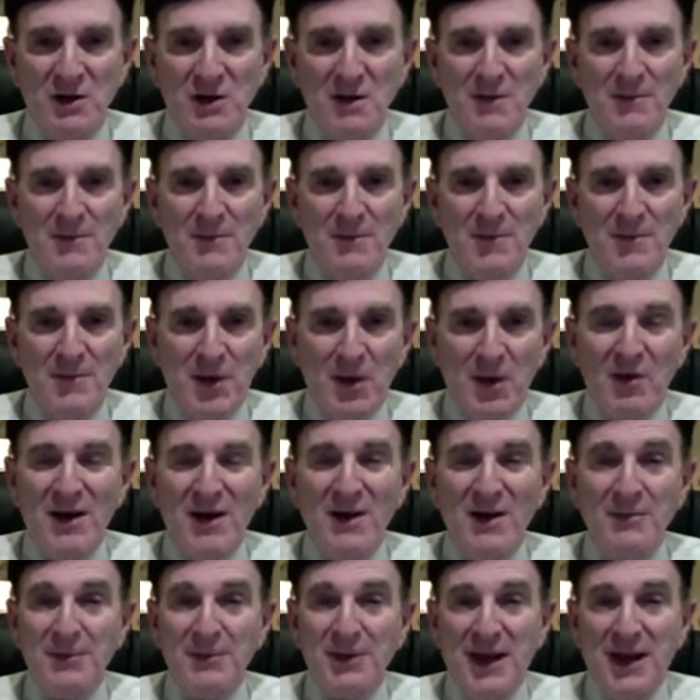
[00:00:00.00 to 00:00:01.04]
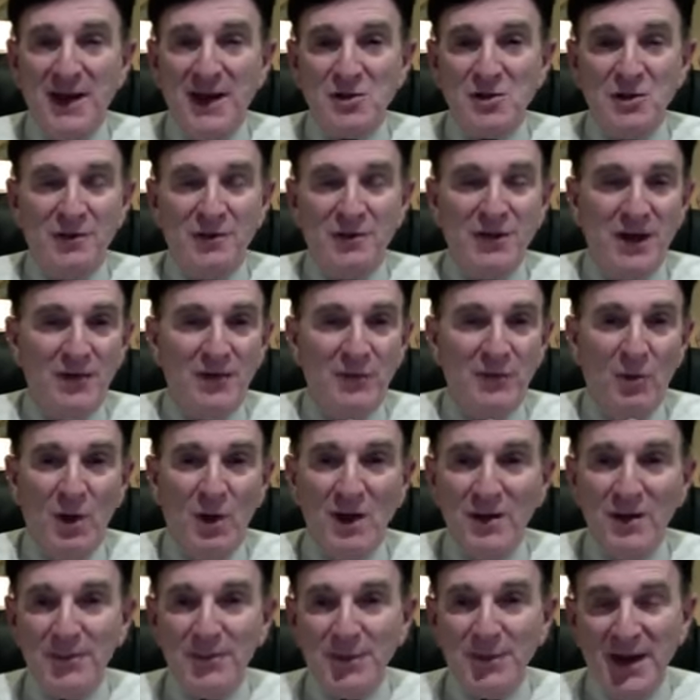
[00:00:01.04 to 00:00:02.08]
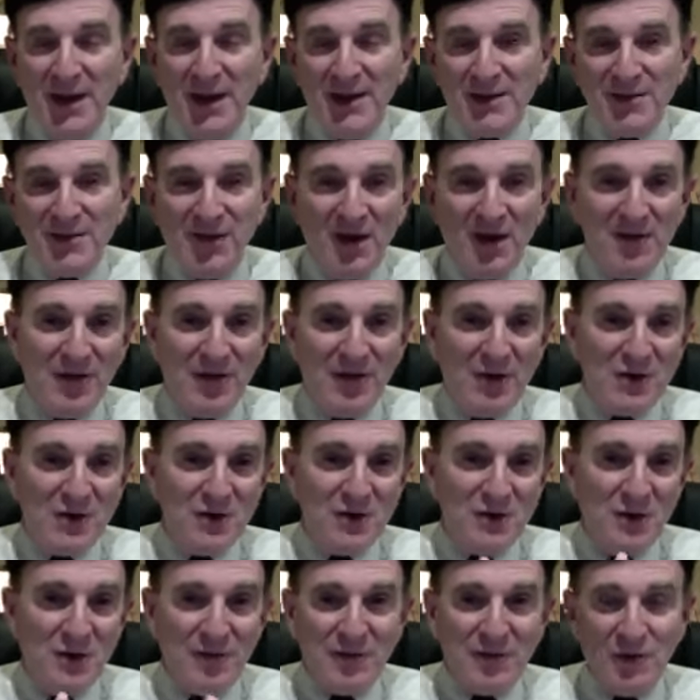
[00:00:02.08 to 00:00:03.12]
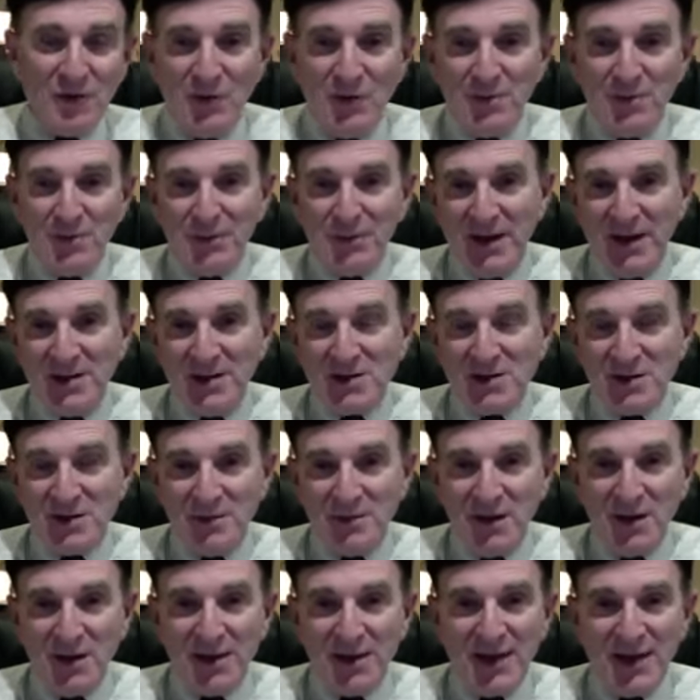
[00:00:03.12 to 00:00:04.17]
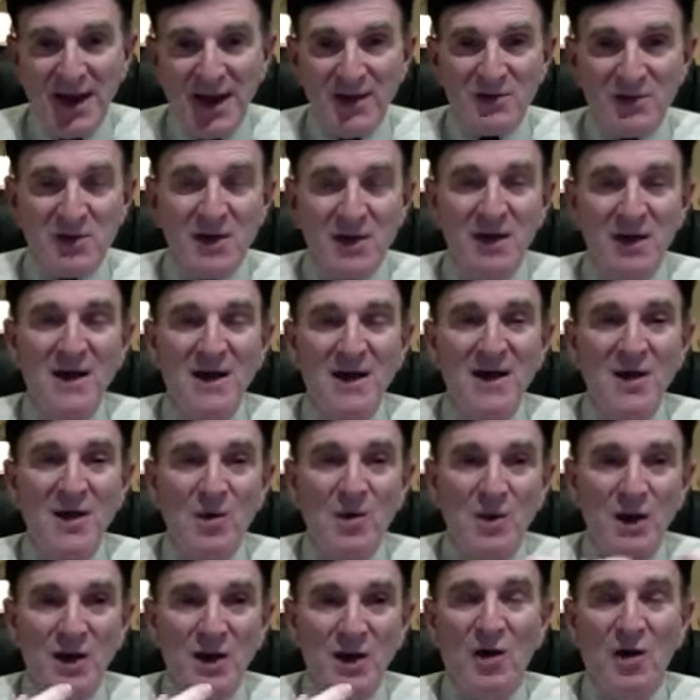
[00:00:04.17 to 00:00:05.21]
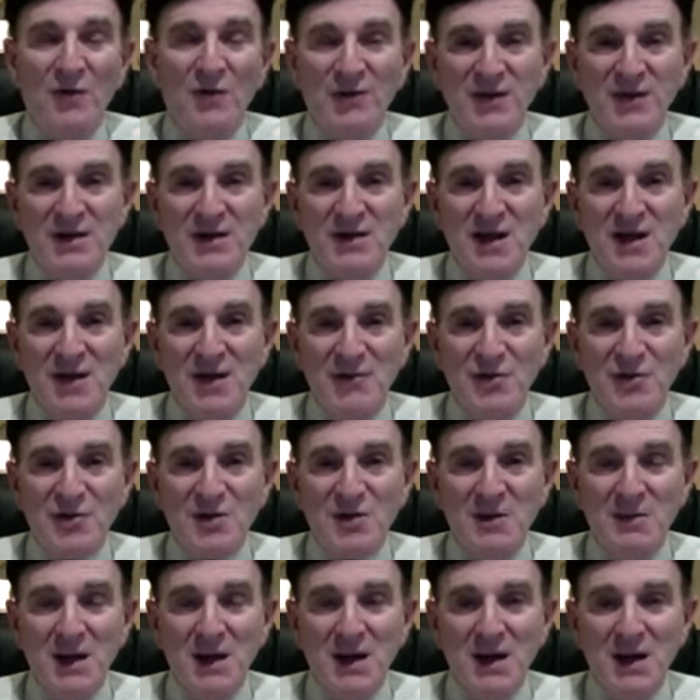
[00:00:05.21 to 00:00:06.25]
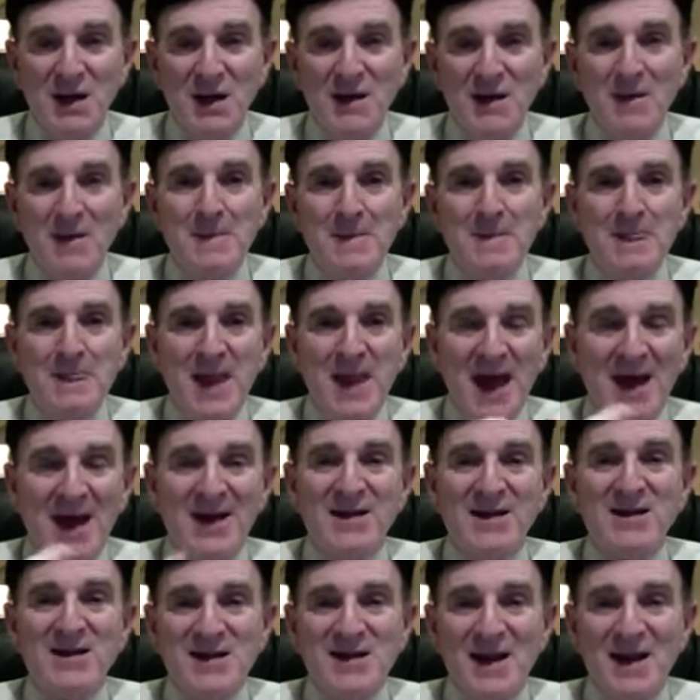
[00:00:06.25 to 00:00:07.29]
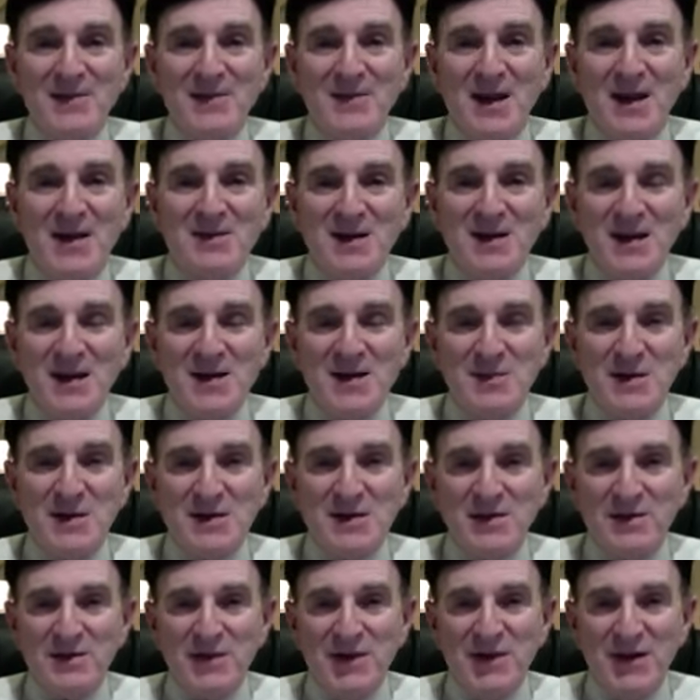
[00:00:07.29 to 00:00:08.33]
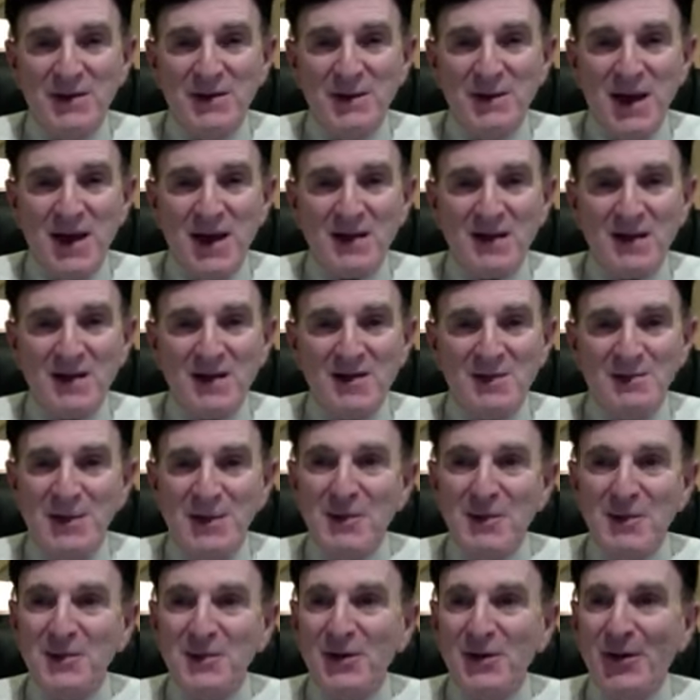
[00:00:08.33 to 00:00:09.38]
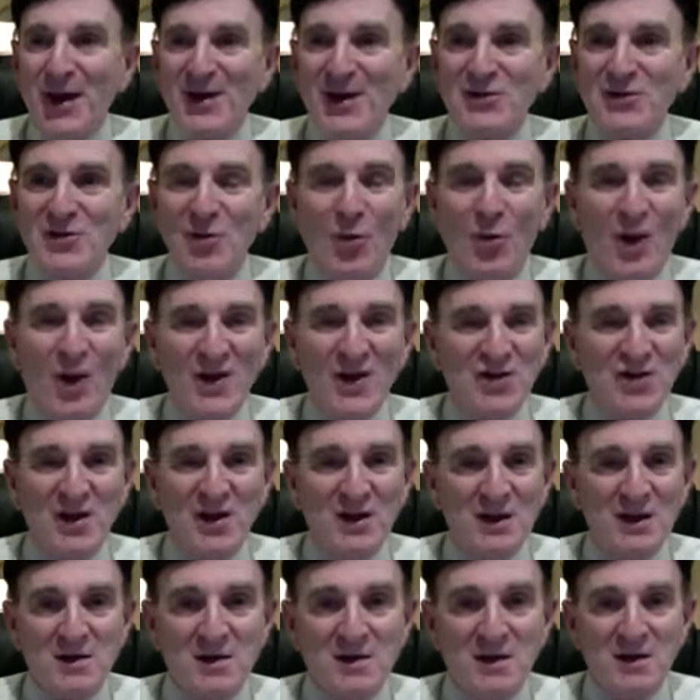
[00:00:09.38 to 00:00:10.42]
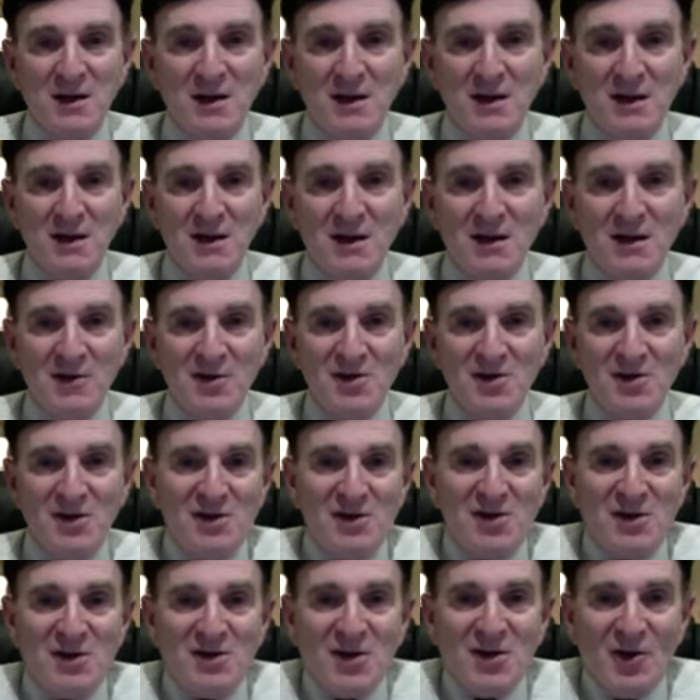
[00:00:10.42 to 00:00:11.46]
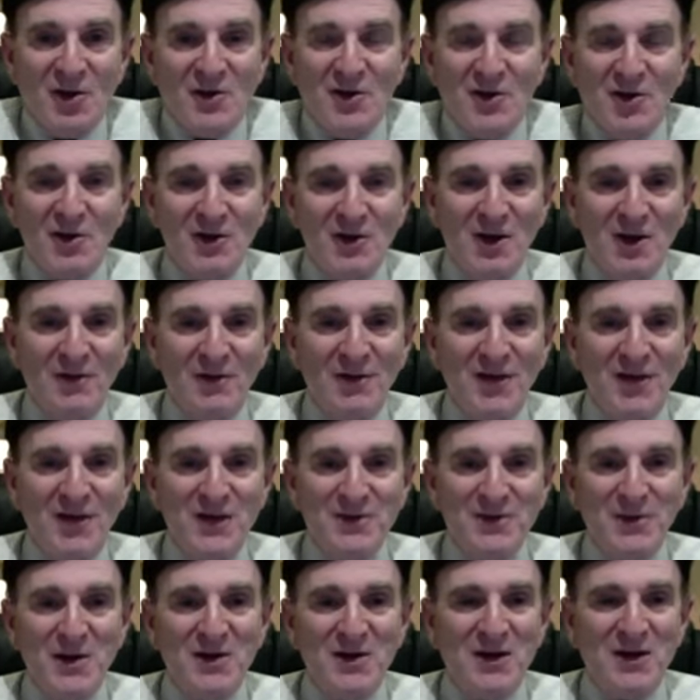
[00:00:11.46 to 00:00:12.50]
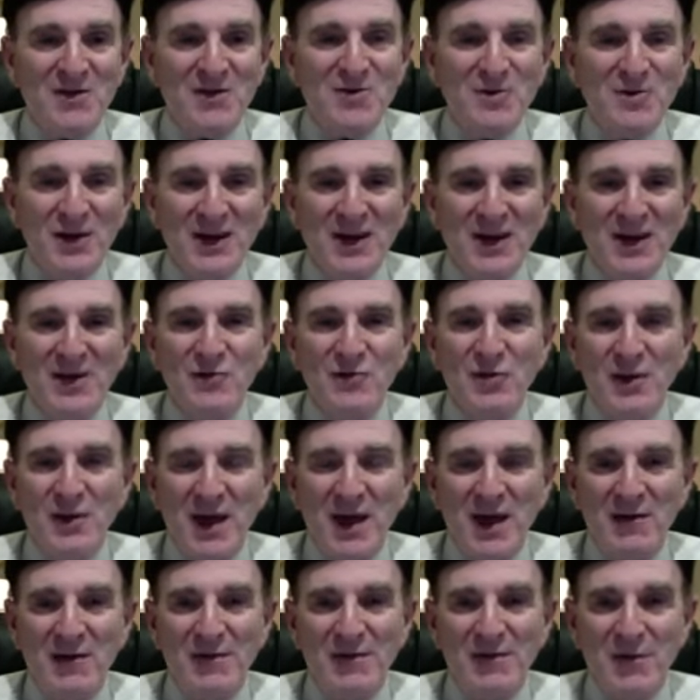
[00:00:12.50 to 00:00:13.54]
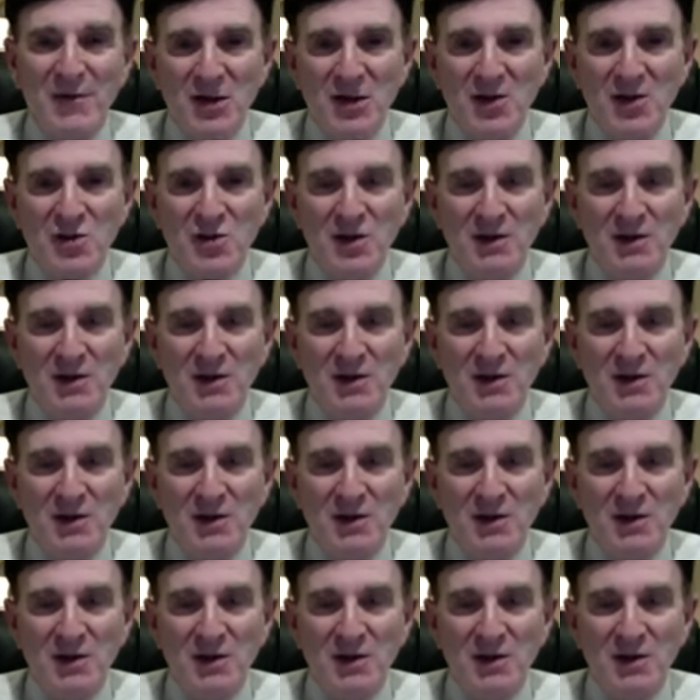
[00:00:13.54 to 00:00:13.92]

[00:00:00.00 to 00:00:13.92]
per implant. So if you have one implant, it's $500. If you have 2 implants, it'll be $1,000. We can hopefully save you some money. And at the same time, it gives me some feedback that people are actually watching this, because you just don't know. Facebook doesn't really give you that information.